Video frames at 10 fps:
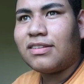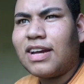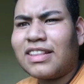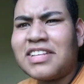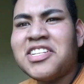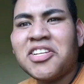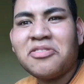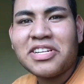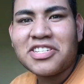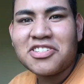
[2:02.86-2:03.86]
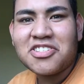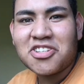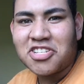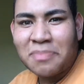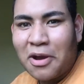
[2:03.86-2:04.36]
like that's literally
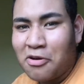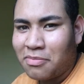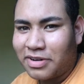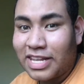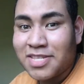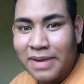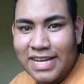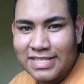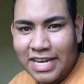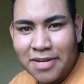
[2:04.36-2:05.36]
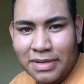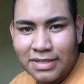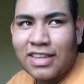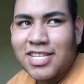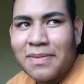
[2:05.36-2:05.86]
just my homework. That's my
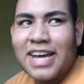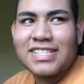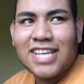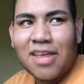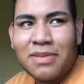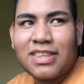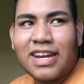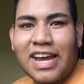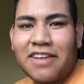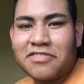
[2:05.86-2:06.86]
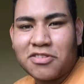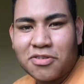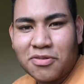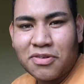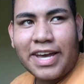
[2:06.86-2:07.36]
assignment. That's my assignment that I have to
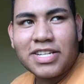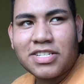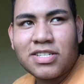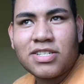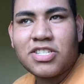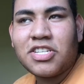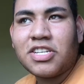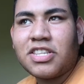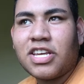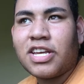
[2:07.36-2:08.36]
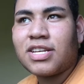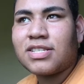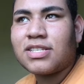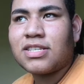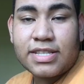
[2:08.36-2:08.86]
do. And she
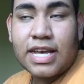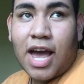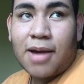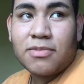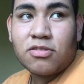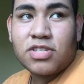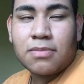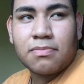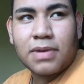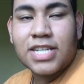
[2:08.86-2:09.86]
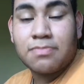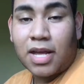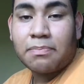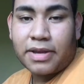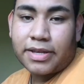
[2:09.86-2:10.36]
thinks that I'm using, cause
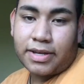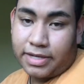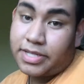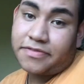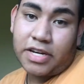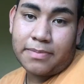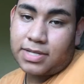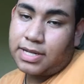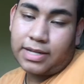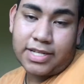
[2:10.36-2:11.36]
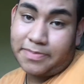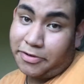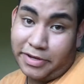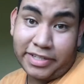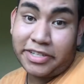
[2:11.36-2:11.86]
Blackpink is famous. Like, let's be
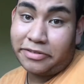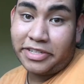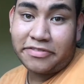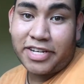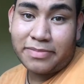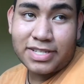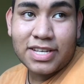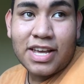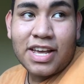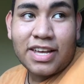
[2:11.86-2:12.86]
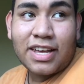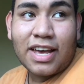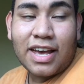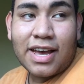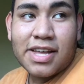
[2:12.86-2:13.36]
real, they're really famous.
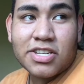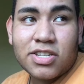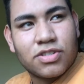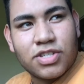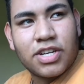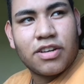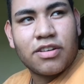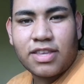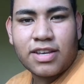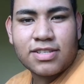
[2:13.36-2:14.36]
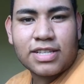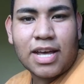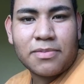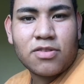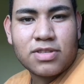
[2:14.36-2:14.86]
And she thinks that
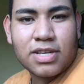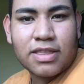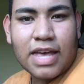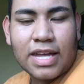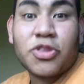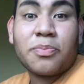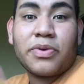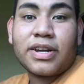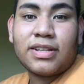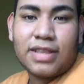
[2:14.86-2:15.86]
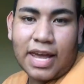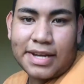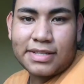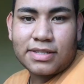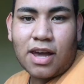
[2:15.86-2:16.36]
I'm using that to bring
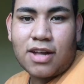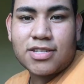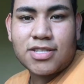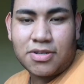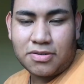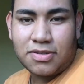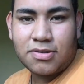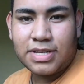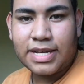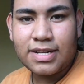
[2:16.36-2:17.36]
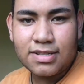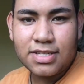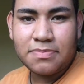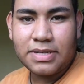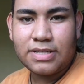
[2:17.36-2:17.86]
light also to the
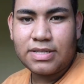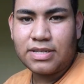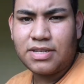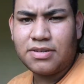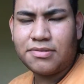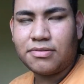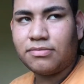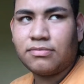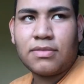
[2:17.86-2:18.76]
LGBTQ